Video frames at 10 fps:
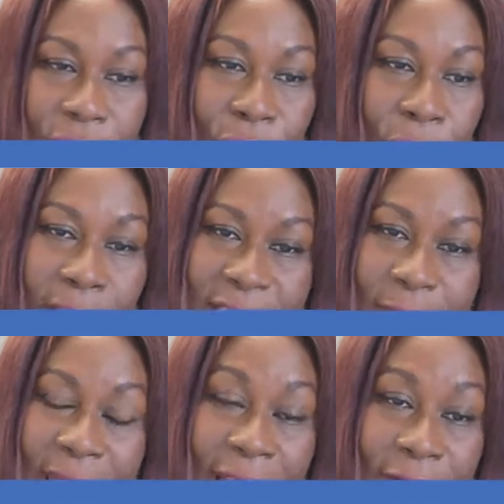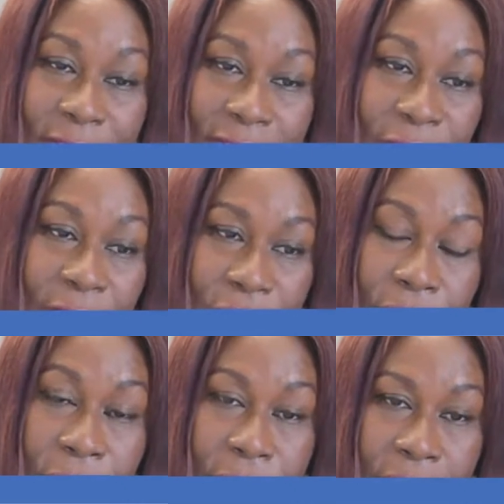two lawyers might have a different
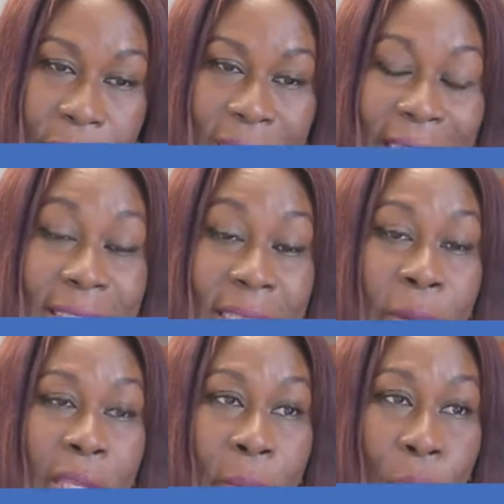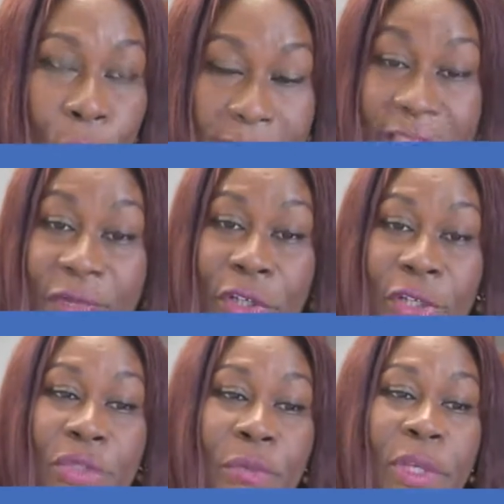solution. But it's important for
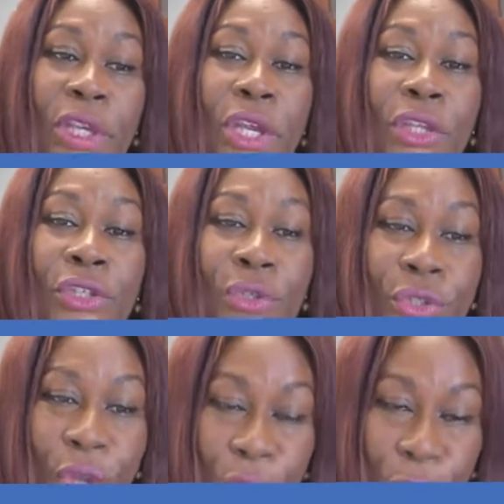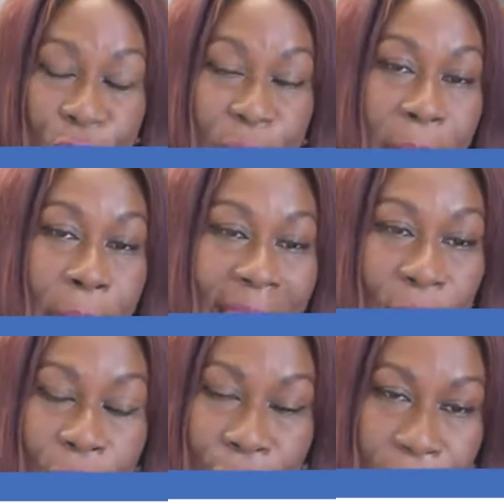you to know, to be
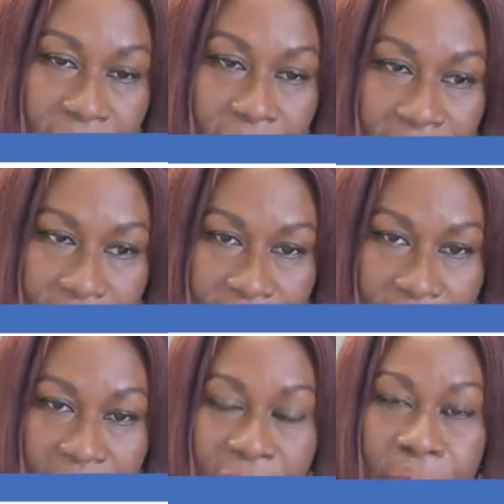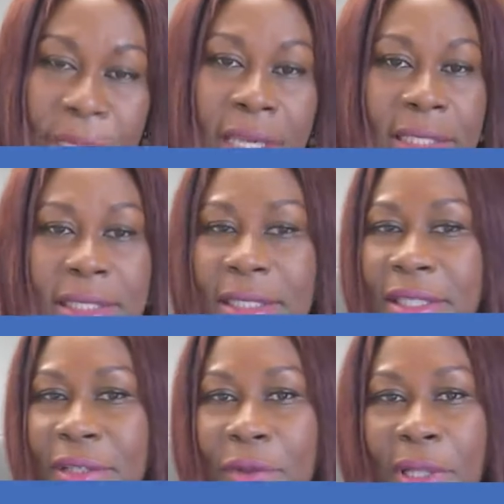empowered through knowledge, because
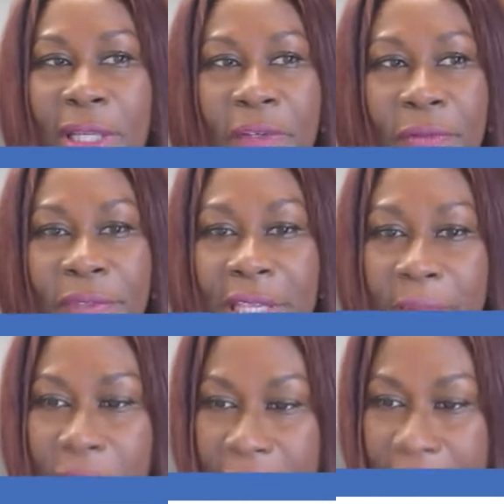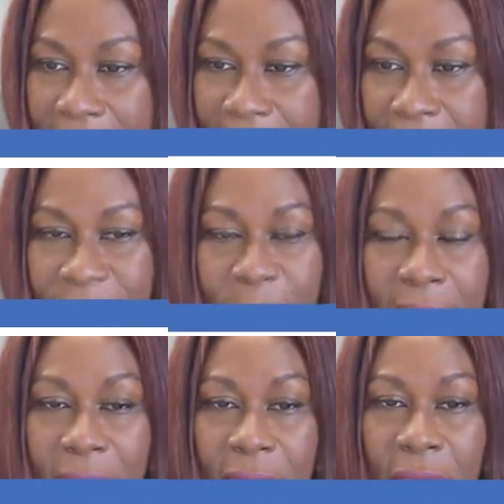a lot of immigrants
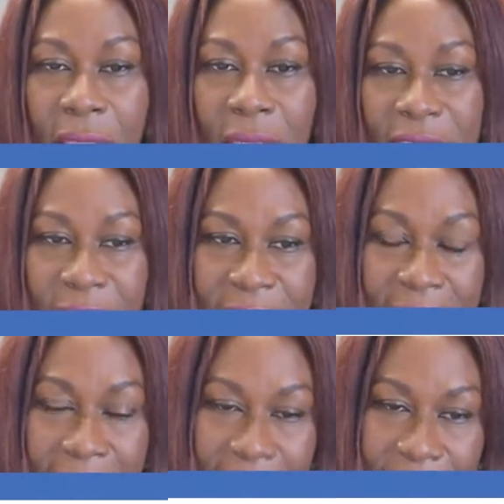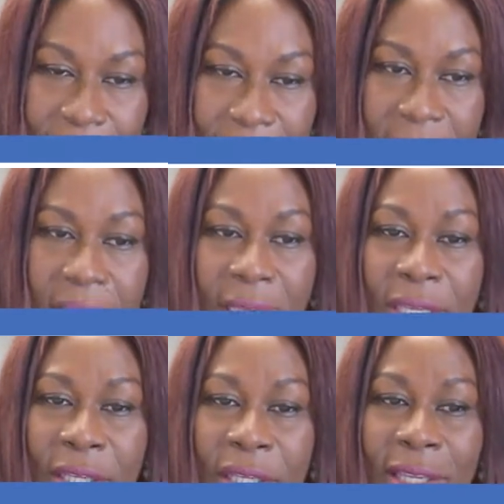spend a lot of times
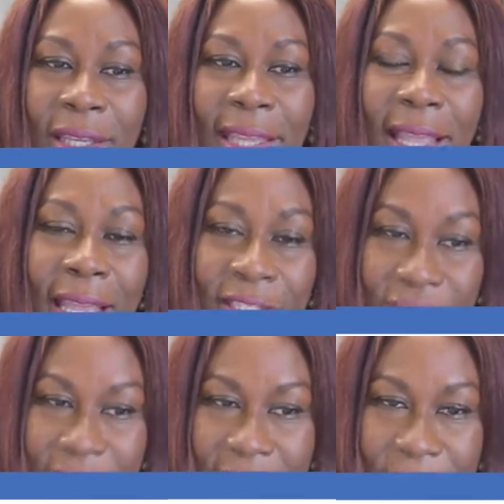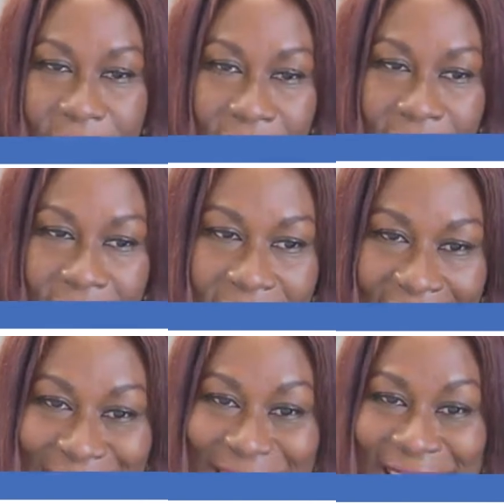anxious about
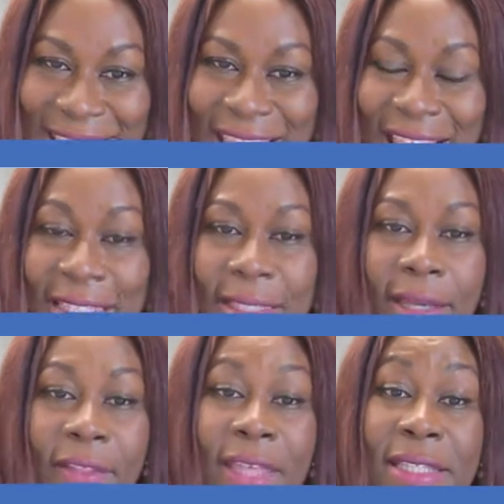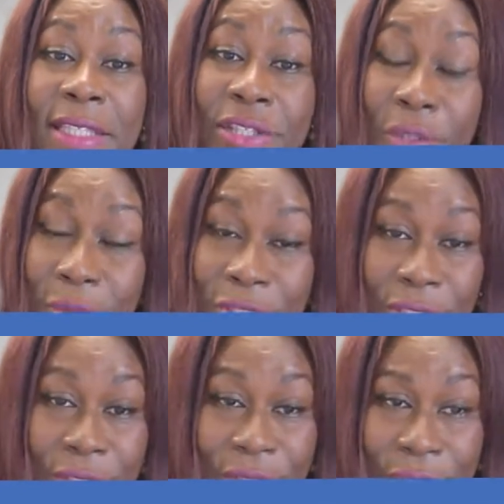things that there's a
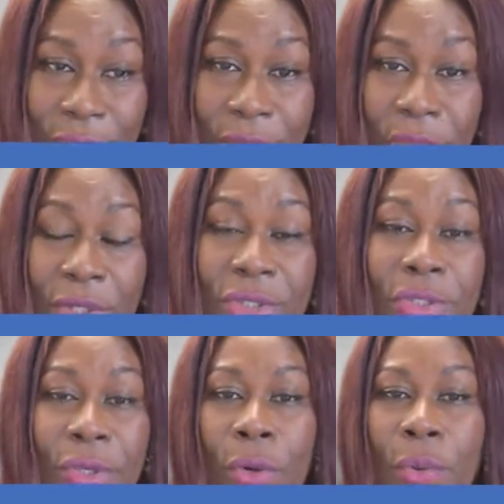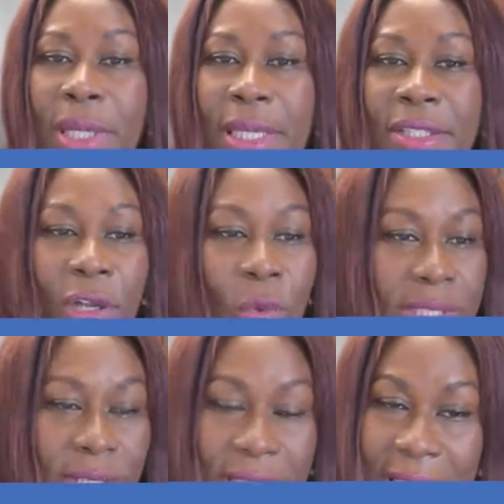solution to. So it's
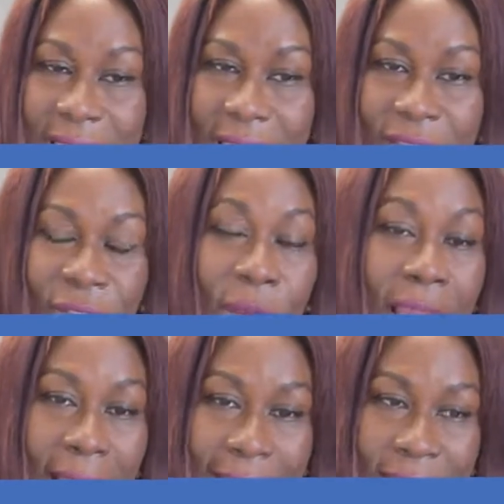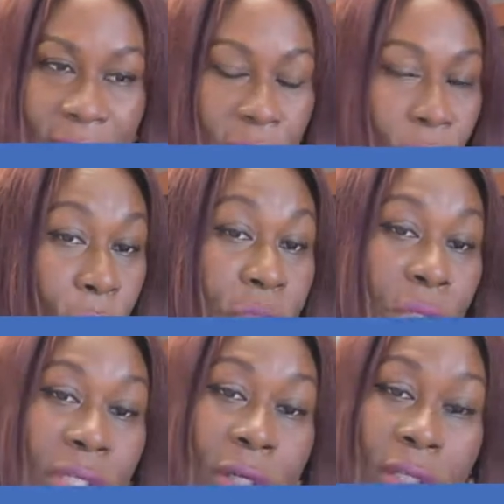always a good idea to ask, go
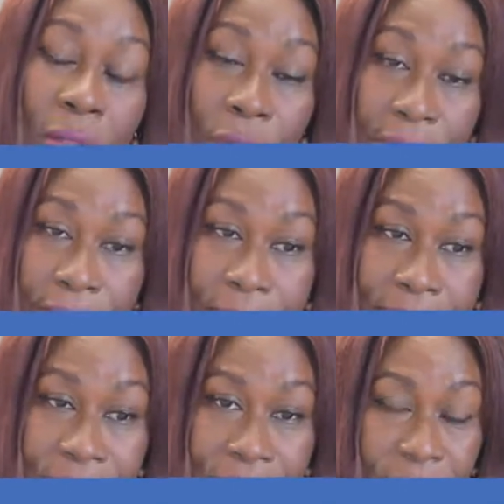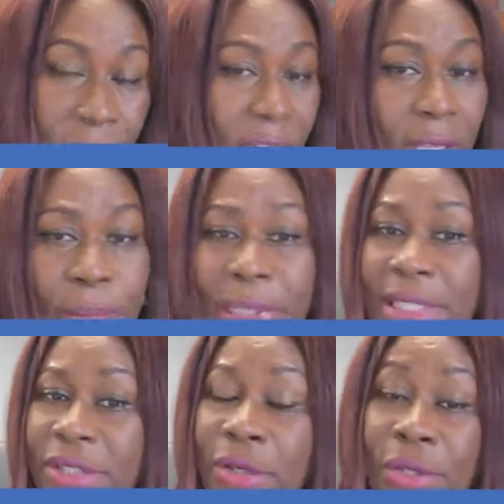to a lawyer.
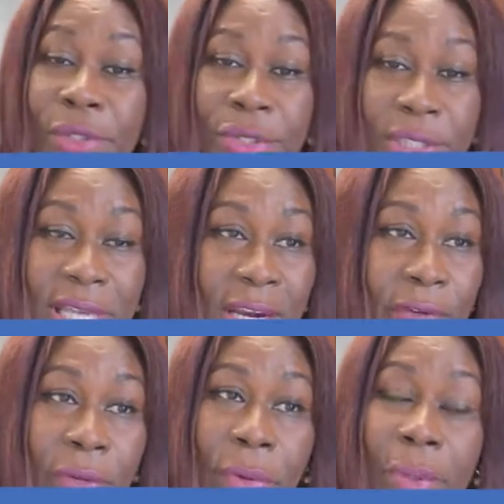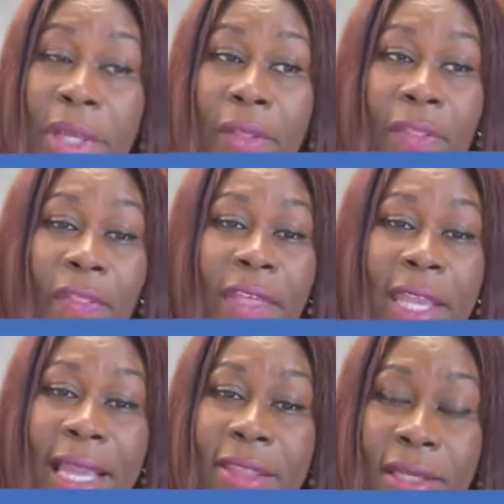Please don't go to a notarial.
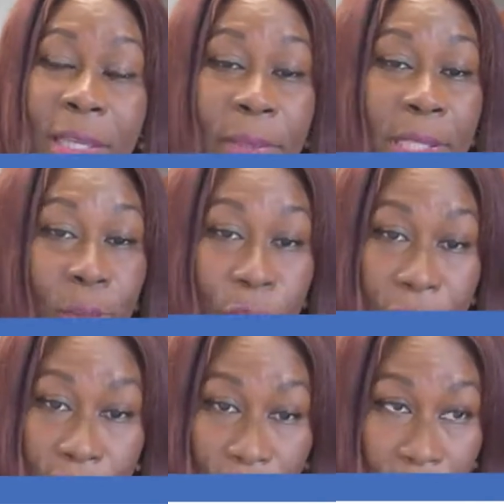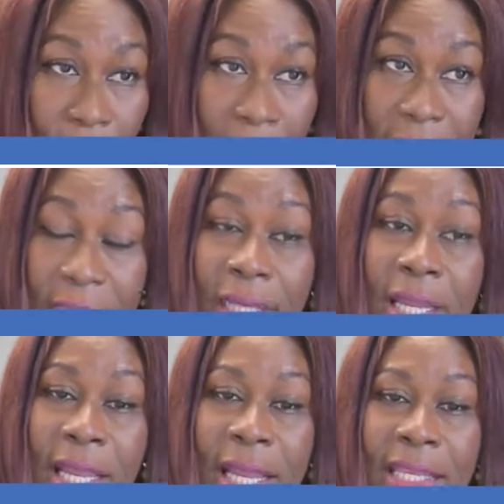They are not keeping up with the law.
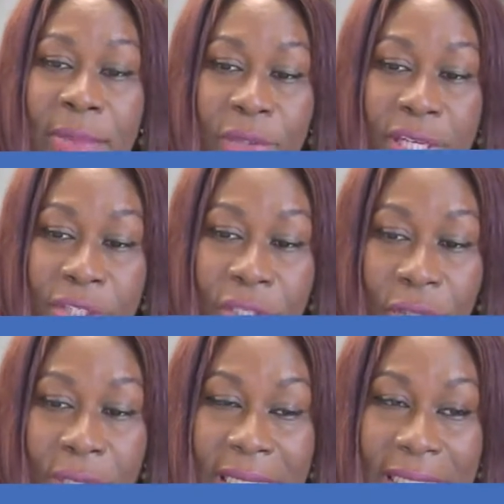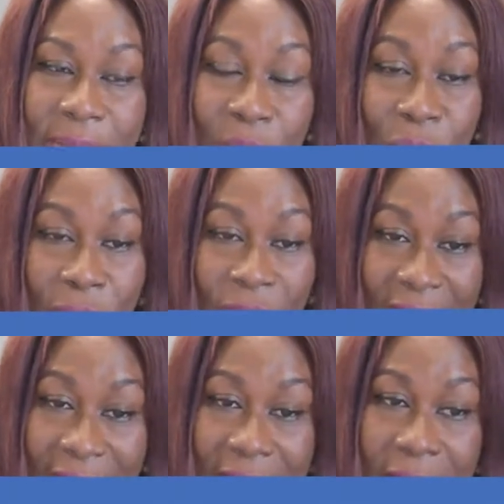Immigration law is more
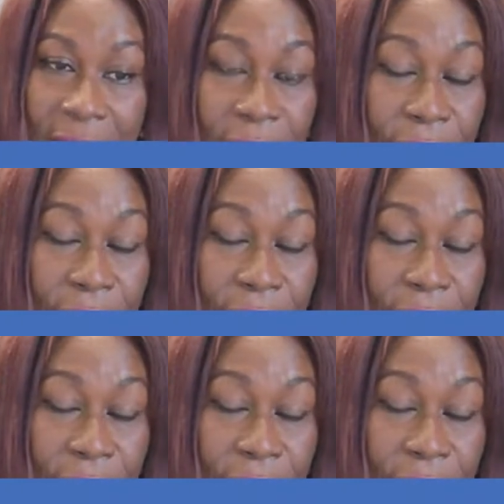than